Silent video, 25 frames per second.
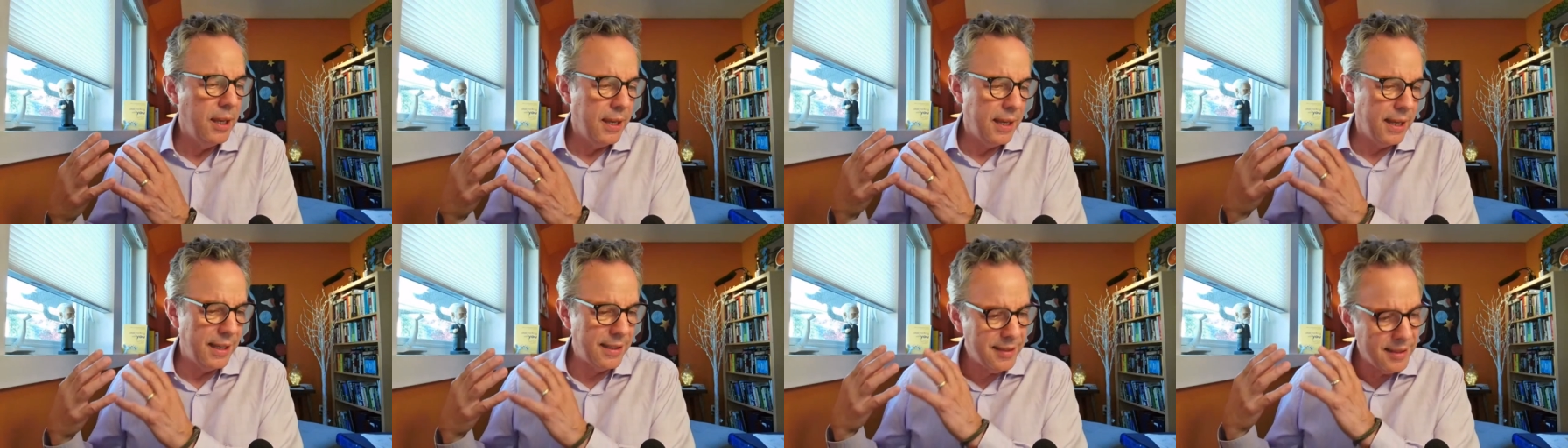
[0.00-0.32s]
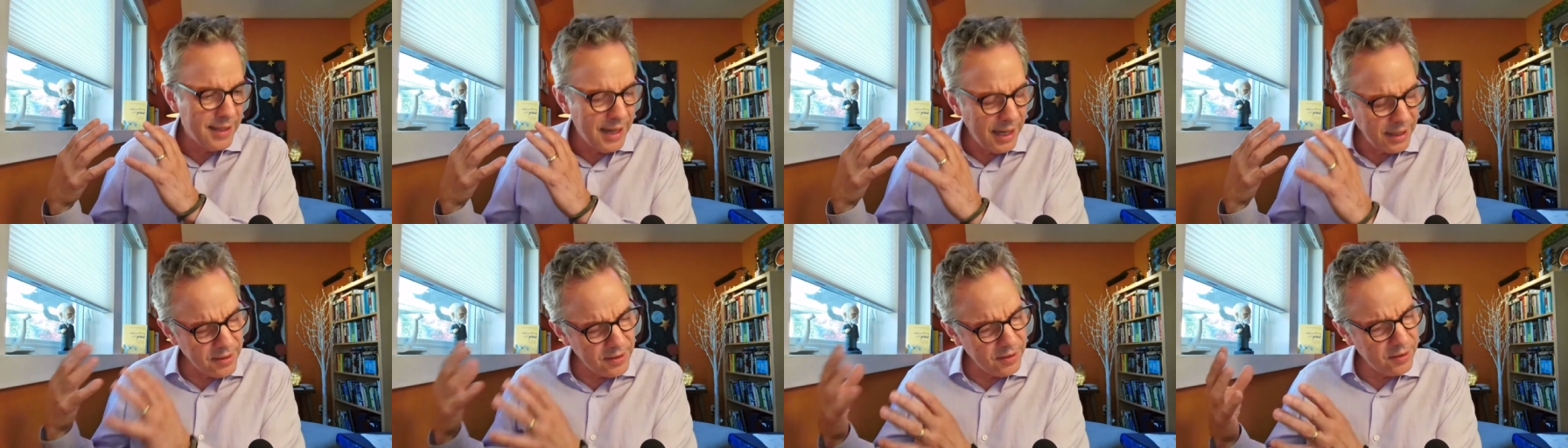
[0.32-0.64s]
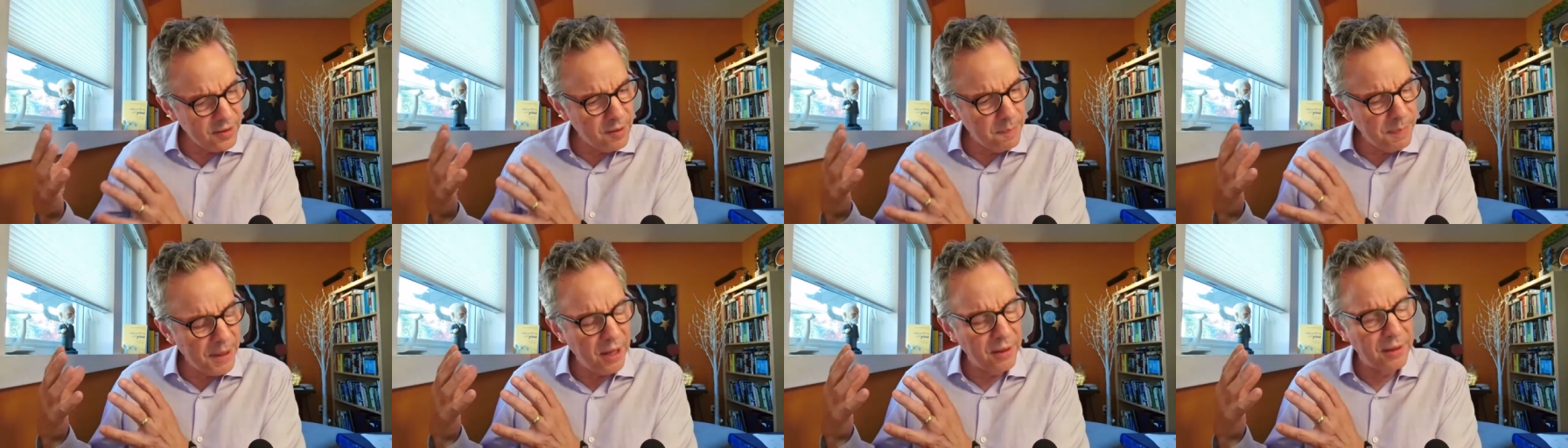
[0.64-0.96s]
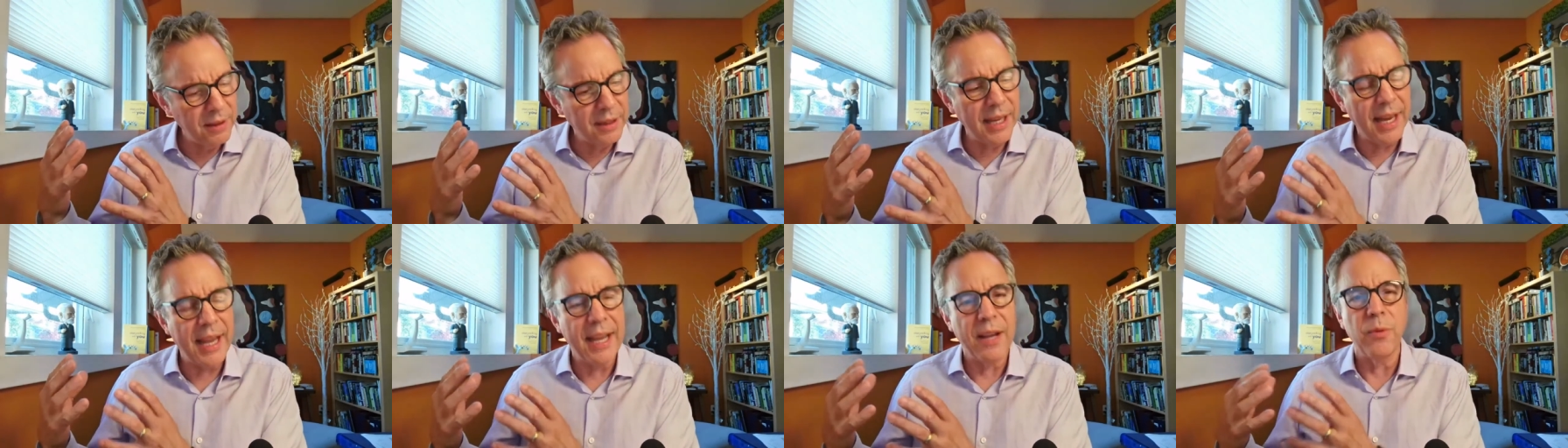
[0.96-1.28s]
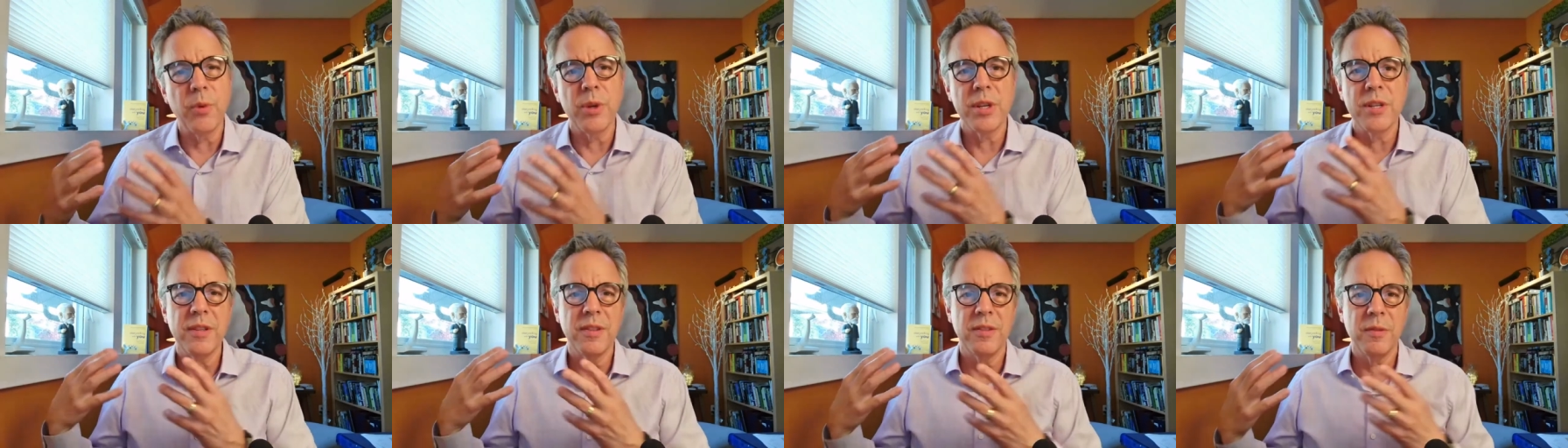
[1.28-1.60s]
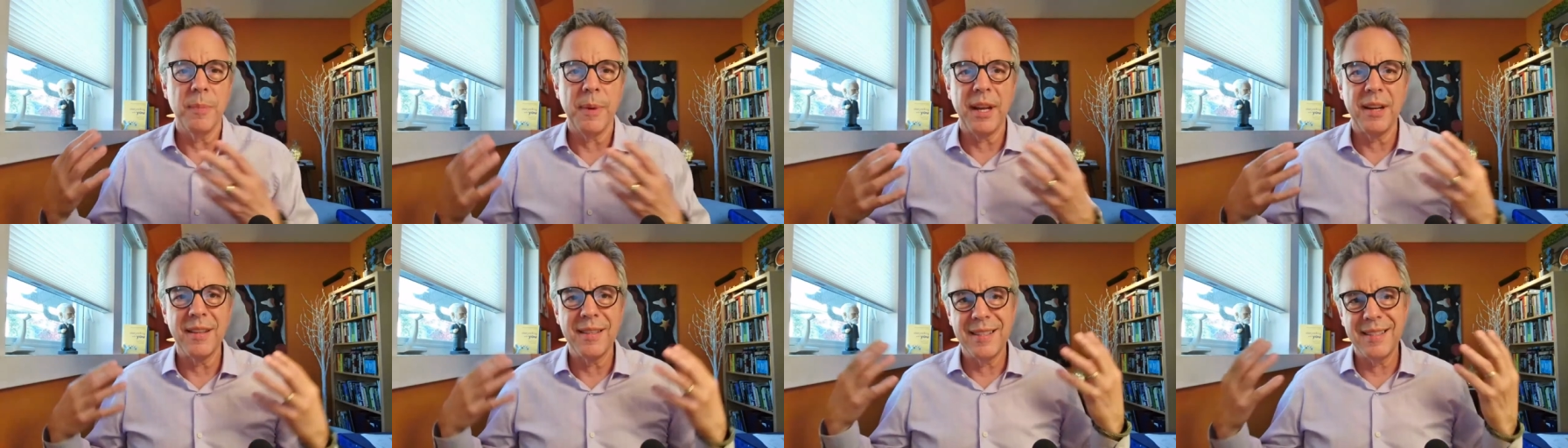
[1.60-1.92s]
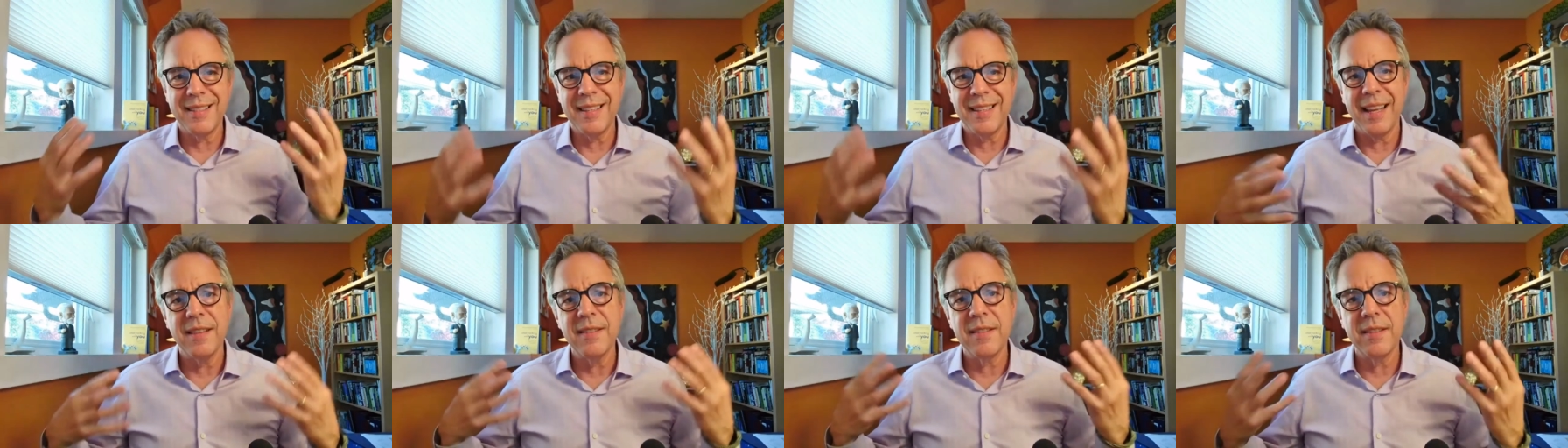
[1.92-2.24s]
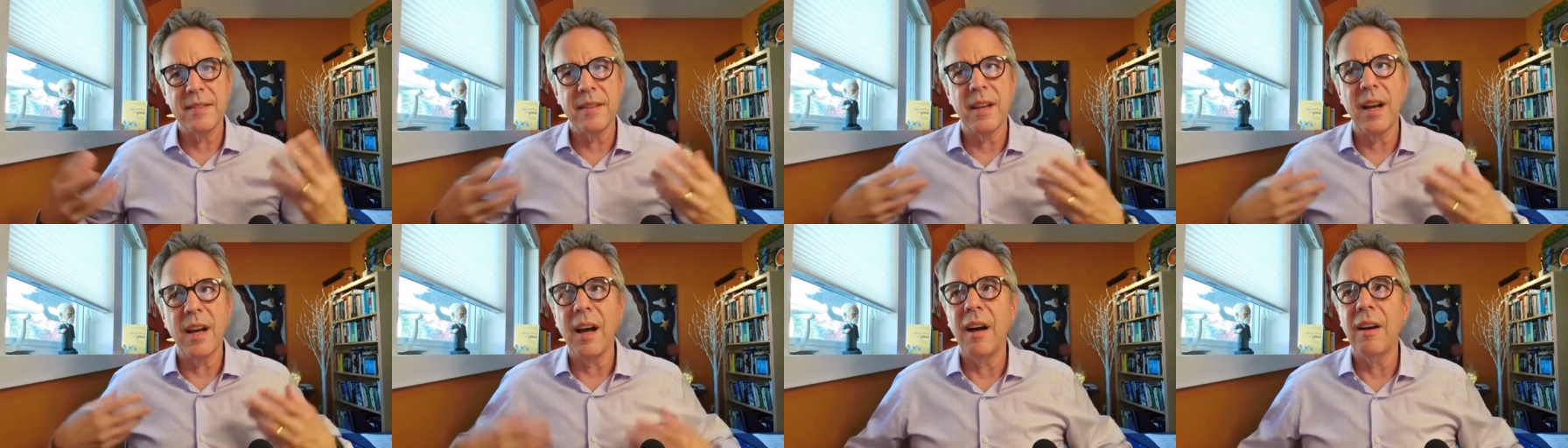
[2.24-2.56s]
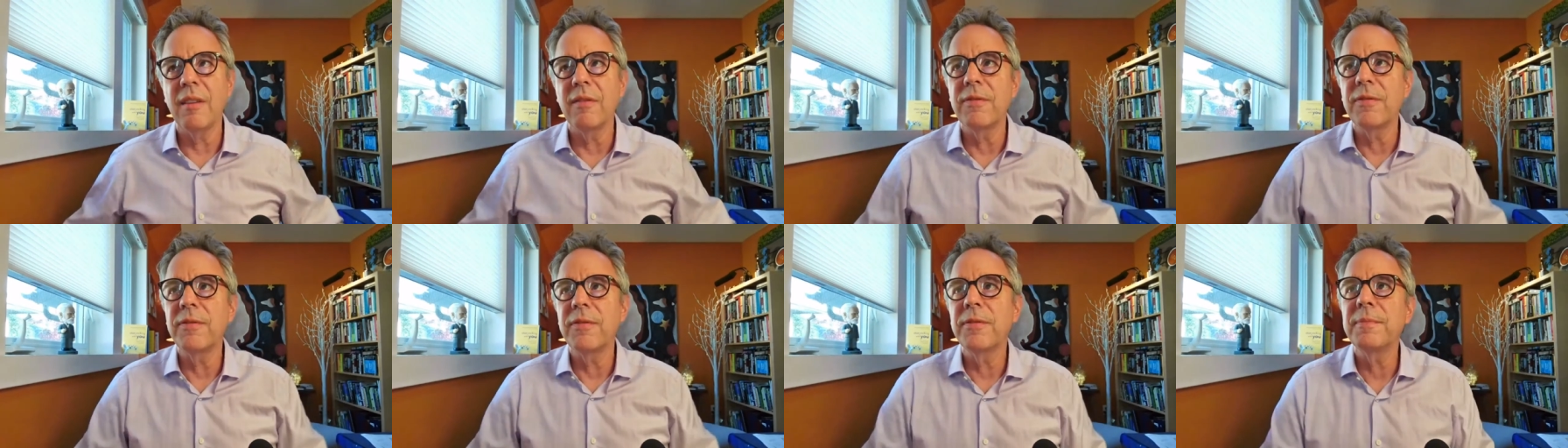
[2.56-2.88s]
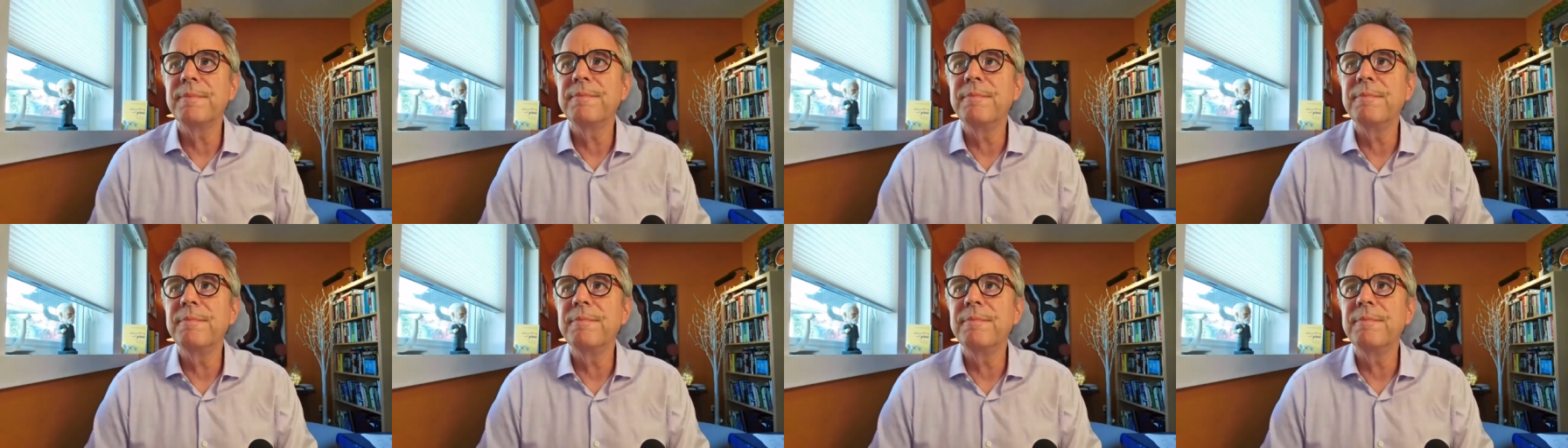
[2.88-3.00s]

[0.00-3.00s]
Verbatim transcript: It's not just about language; it's about a sense of